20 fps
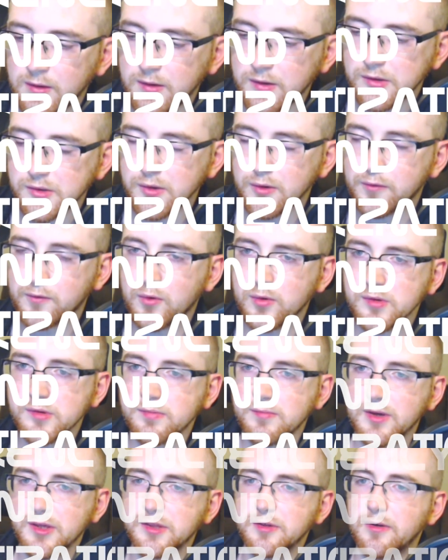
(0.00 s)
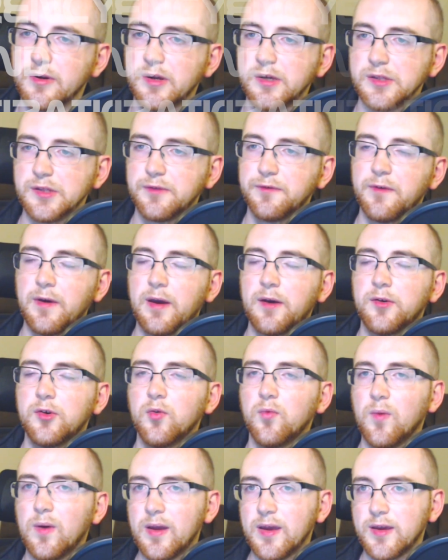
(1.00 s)
So of course Mixer has
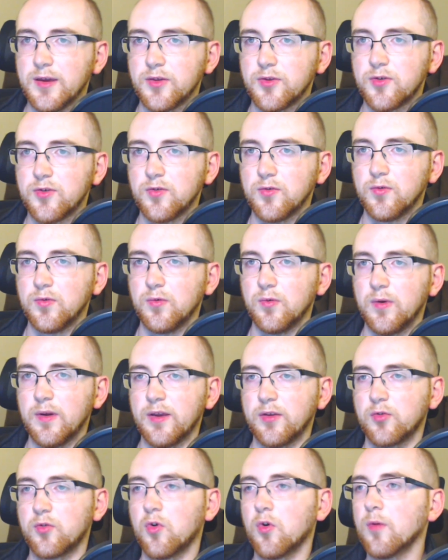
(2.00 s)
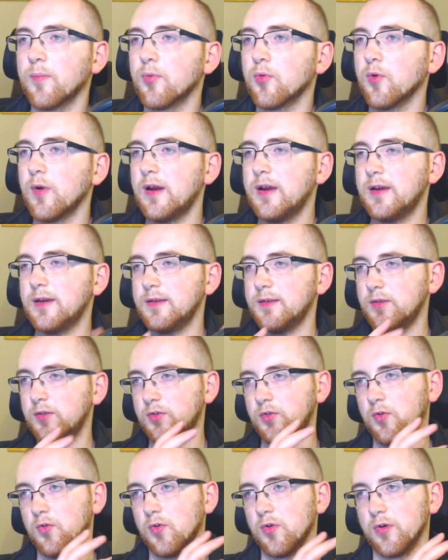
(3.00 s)
found a way to incorporate
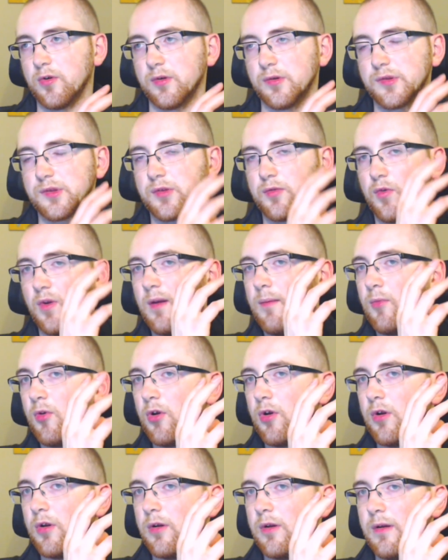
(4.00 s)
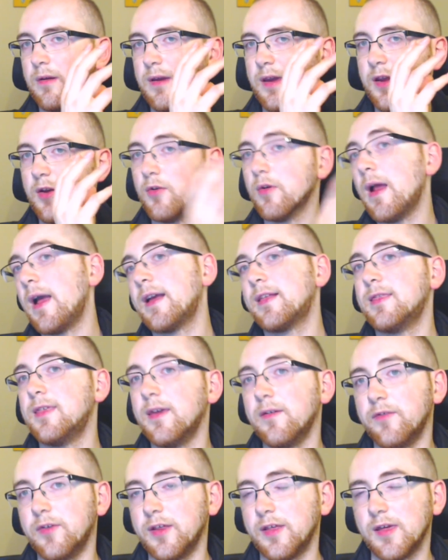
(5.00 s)
your streamer
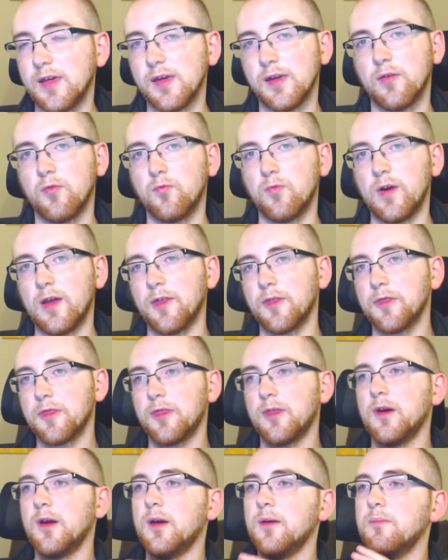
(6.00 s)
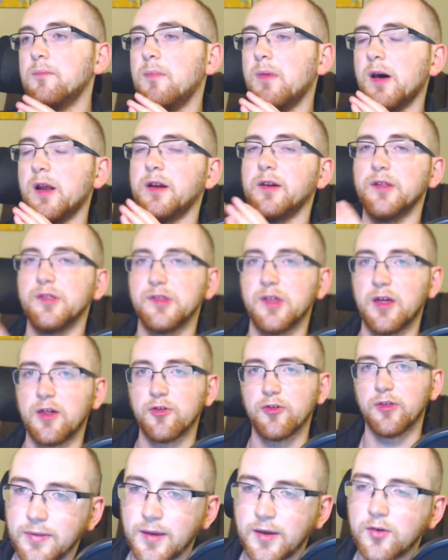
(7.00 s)
interactivity with
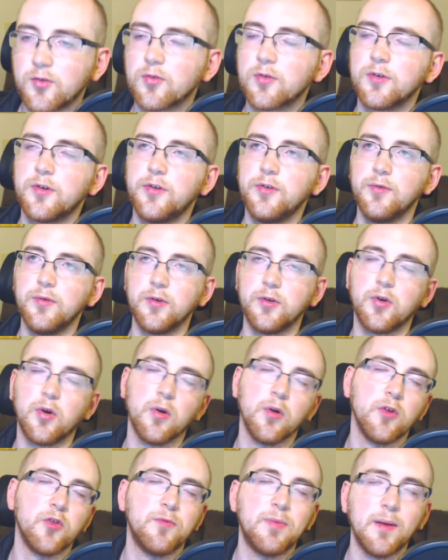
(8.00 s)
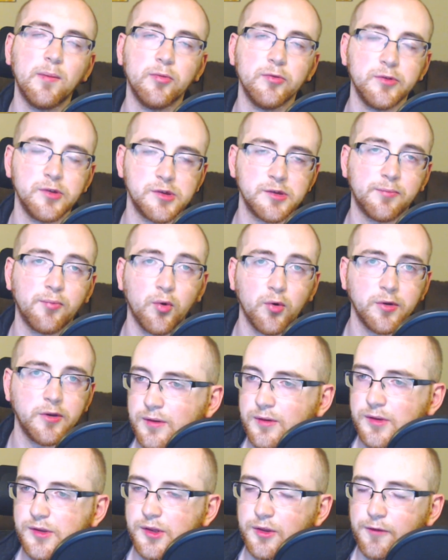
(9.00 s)
monetization in order to encourage people to support
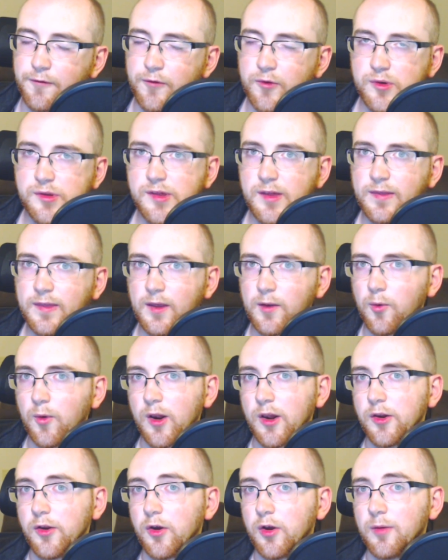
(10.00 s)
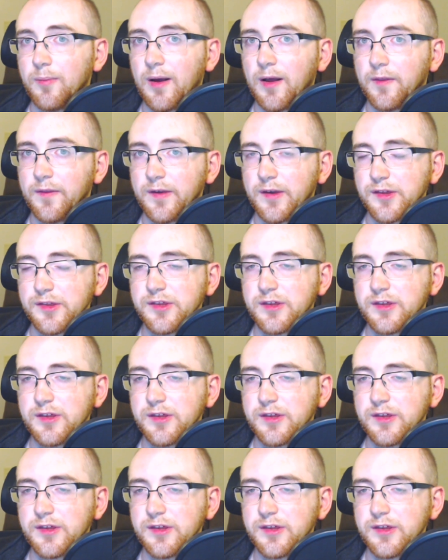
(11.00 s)
you. So the first thing that I want to note about this